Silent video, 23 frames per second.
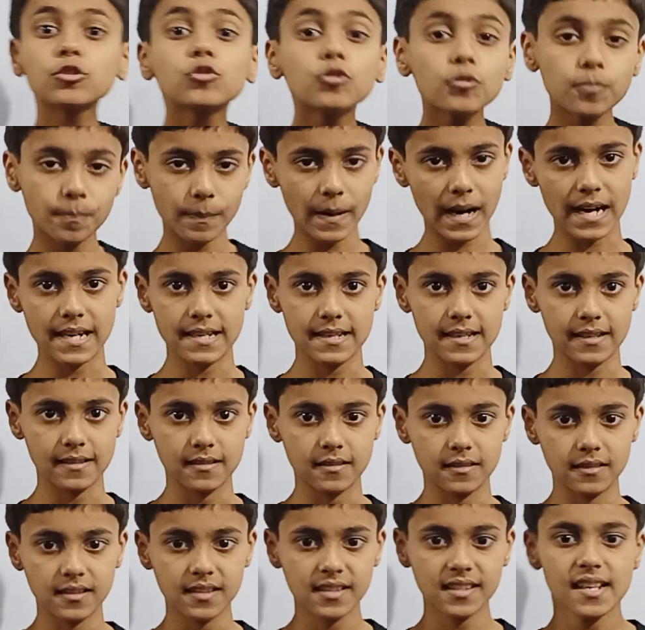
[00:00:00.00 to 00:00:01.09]
two
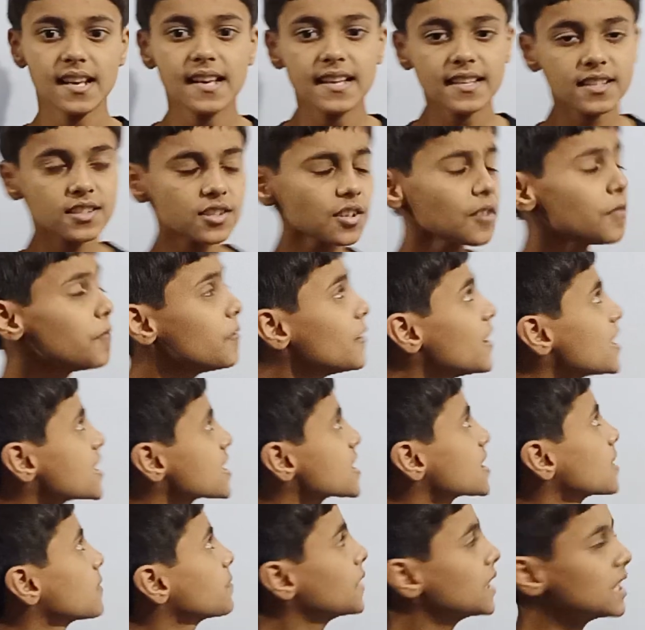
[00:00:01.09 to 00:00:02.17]
particles. So
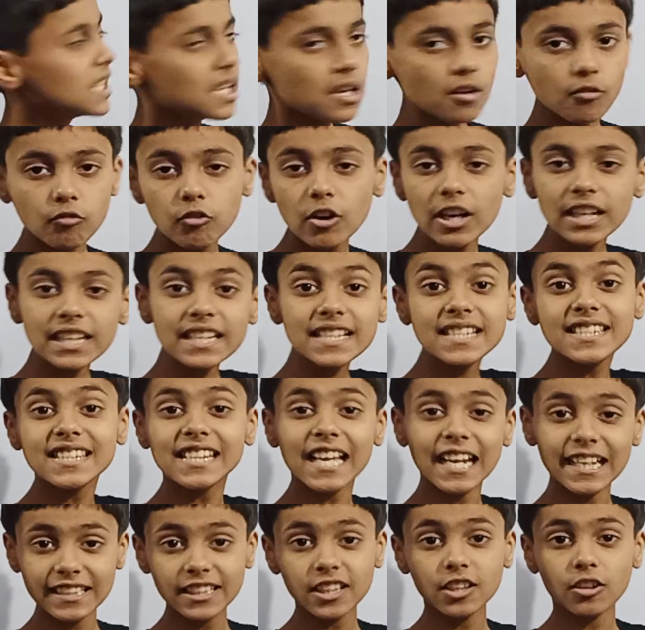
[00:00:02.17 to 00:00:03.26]
first of all, what is
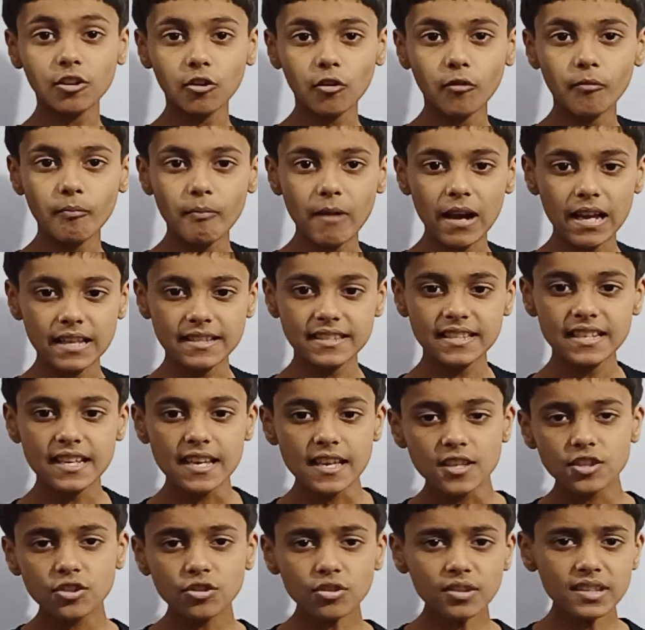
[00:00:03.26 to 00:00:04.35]
Center of Mass?
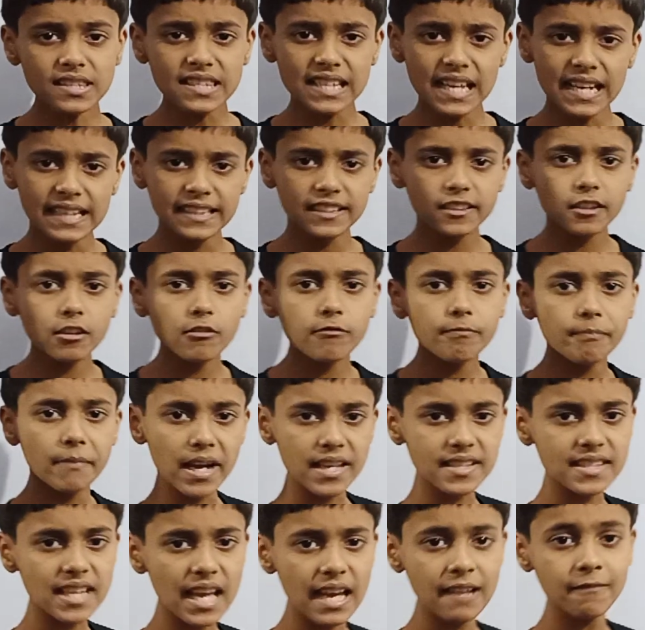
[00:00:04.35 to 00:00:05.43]
So Center of
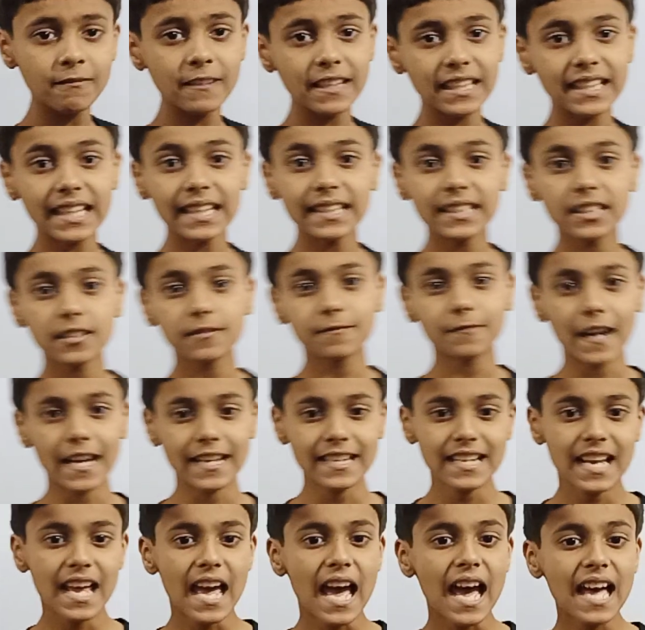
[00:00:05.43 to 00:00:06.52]
Mass we can
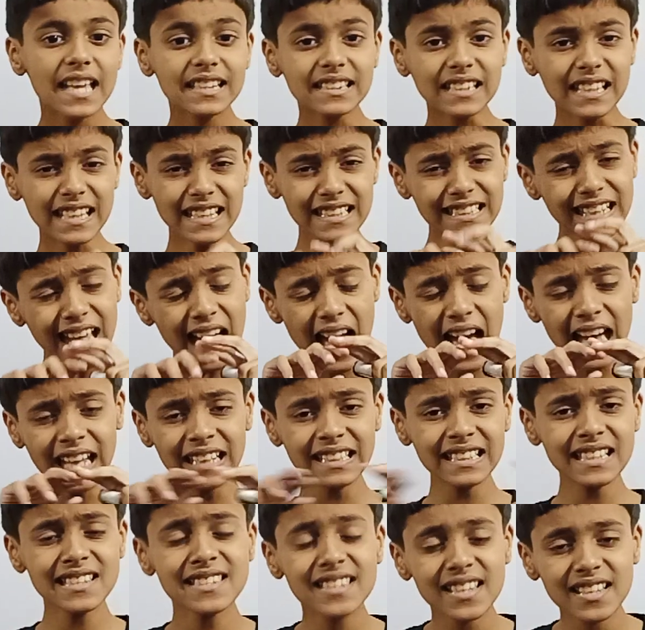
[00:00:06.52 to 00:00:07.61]
define as in
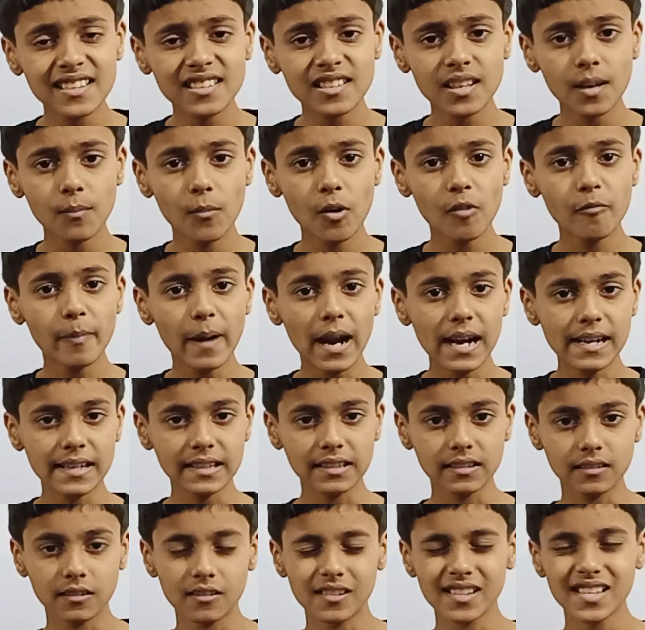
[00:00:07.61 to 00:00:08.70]
any system of
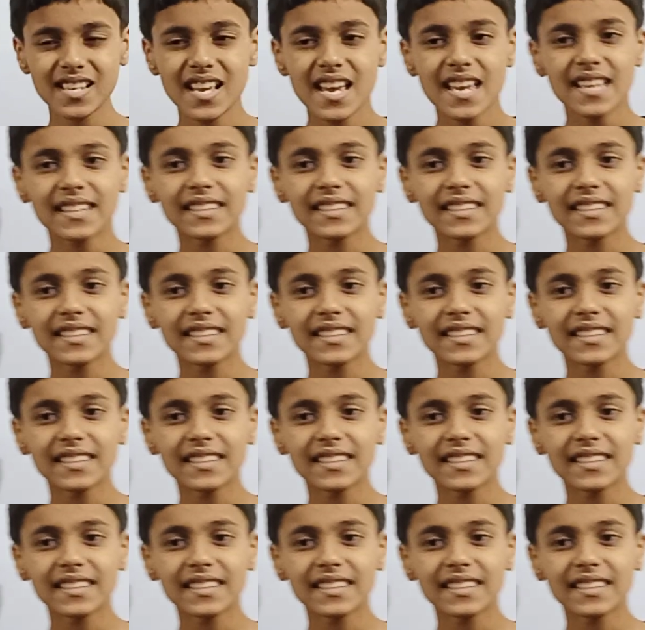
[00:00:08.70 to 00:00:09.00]
particles,